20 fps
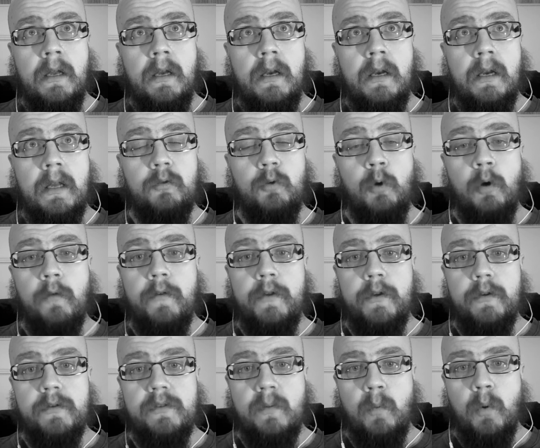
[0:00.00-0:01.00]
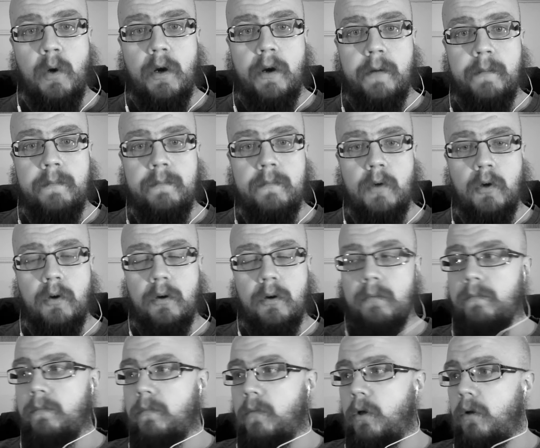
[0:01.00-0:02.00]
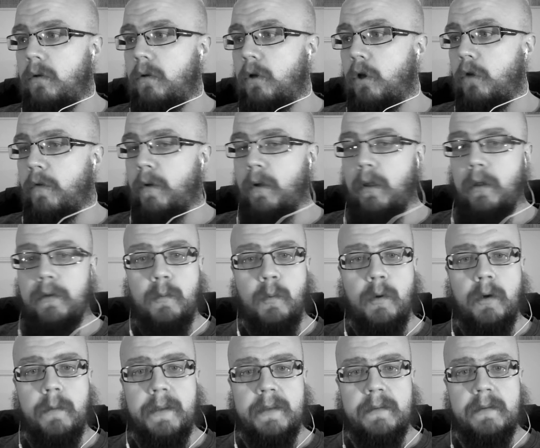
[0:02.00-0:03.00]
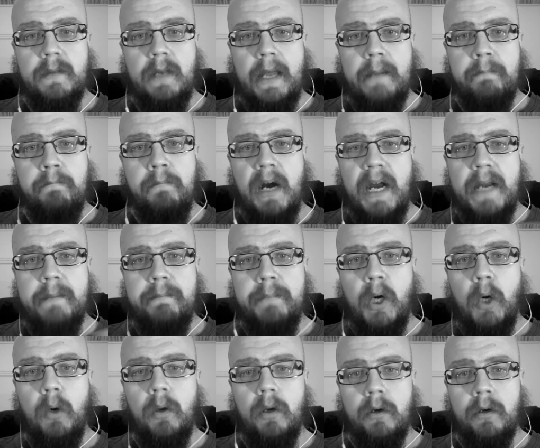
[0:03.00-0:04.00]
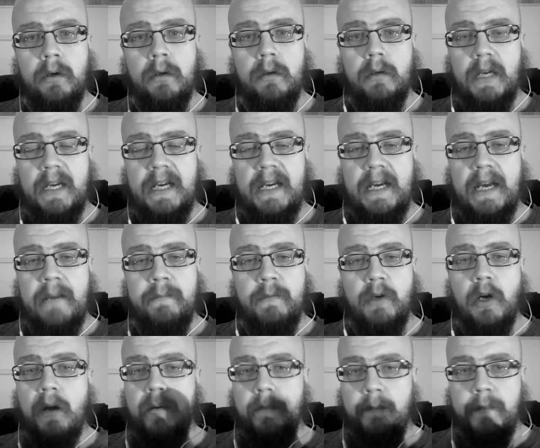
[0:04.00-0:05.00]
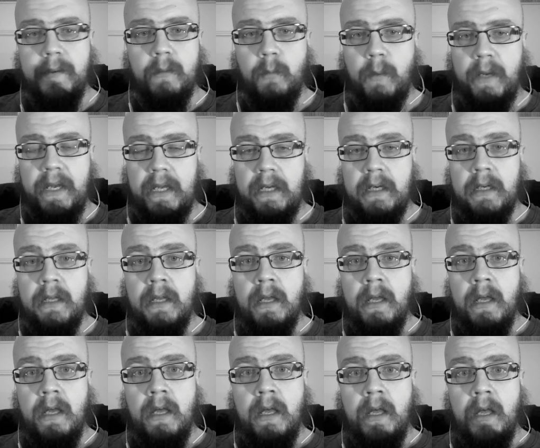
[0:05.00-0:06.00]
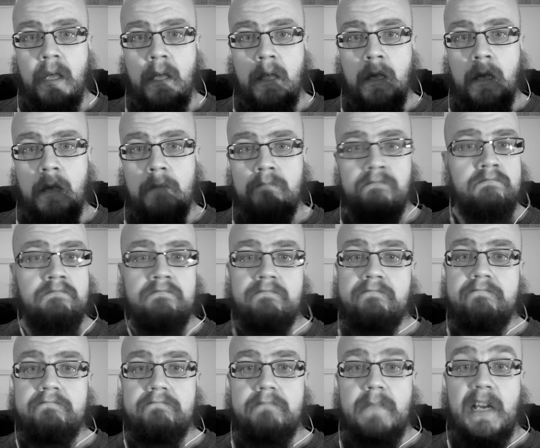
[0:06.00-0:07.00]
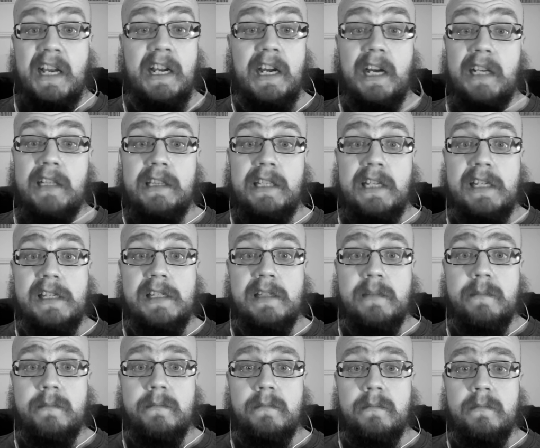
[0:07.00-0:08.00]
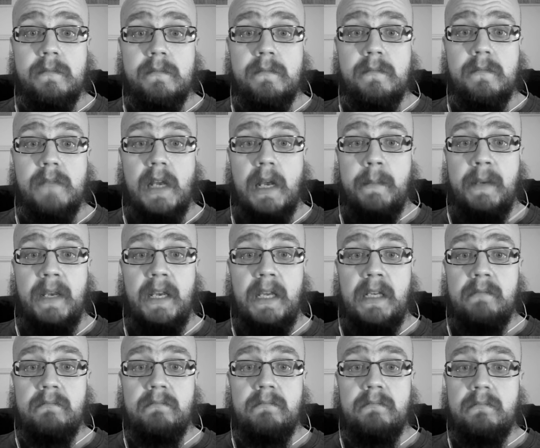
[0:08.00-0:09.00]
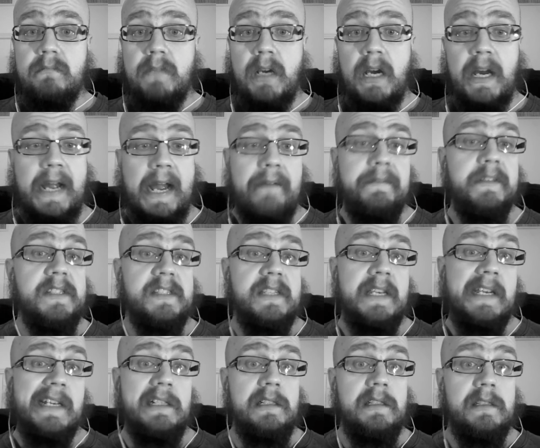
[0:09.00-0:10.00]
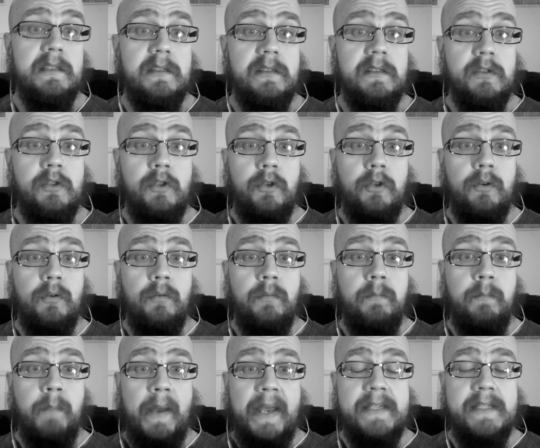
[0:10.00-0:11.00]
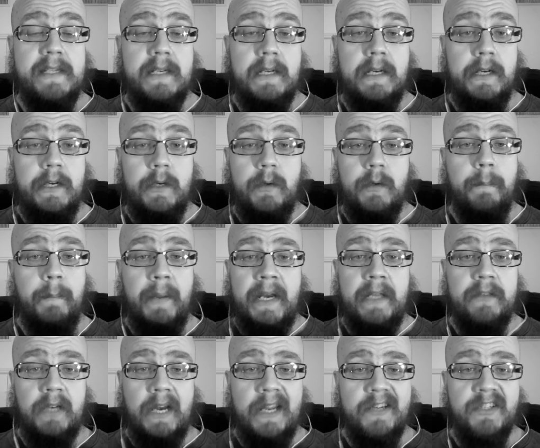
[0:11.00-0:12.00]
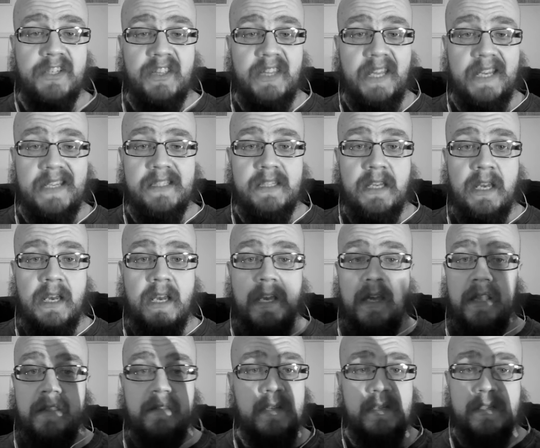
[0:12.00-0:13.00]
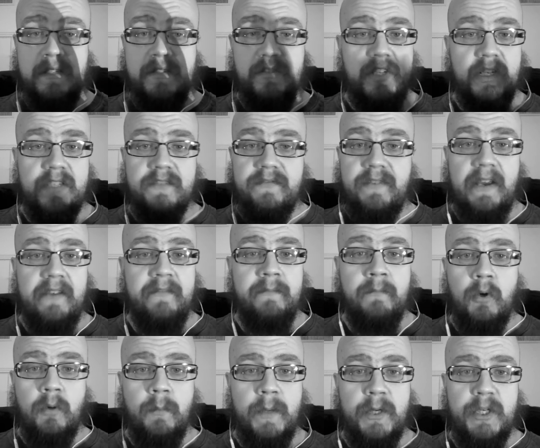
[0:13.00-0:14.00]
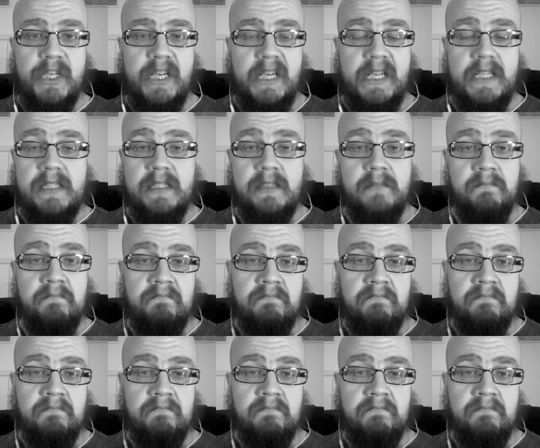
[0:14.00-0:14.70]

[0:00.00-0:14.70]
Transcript: not to overuse the word or overload the word, but like bipolar. Uh, I'm going between, I got this. I mean, I have the skills to basically do a penetration test. This is just five more machines.